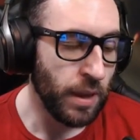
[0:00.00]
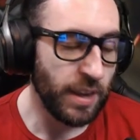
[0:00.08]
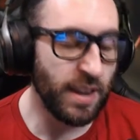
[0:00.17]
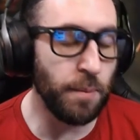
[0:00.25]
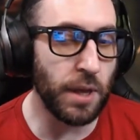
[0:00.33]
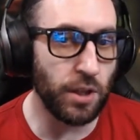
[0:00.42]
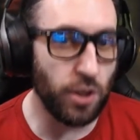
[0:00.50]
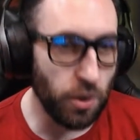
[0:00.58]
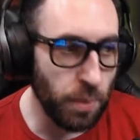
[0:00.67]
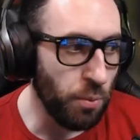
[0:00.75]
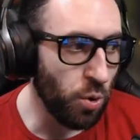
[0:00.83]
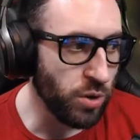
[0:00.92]
Give me a little
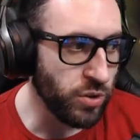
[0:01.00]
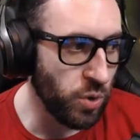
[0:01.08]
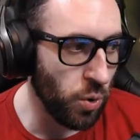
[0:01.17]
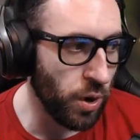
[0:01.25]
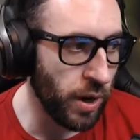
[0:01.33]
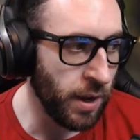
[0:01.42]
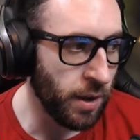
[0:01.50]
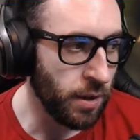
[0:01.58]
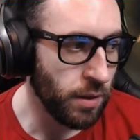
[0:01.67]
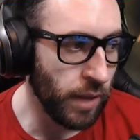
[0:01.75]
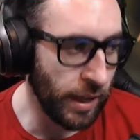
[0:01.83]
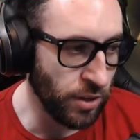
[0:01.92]
bit more story,
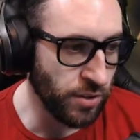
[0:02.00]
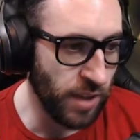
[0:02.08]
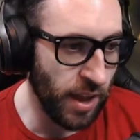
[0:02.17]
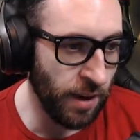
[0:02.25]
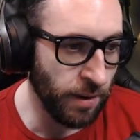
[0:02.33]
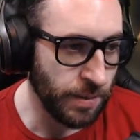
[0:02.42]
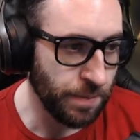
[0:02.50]
like you said,